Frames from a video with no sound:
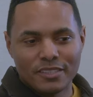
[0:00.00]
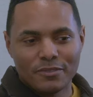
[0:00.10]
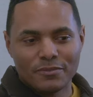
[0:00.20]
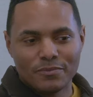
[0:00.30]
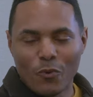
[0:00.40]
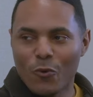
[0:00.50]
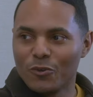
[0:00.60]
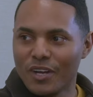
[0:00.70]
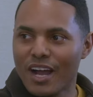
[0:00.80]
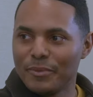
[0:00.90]
of
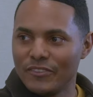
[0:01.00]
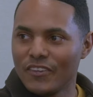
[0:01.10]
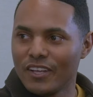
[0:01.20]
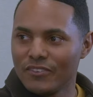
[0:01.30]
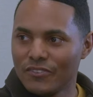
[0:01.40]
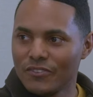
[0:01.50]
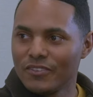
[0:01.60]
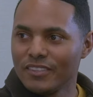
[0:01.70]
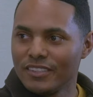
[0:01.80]
moral common sense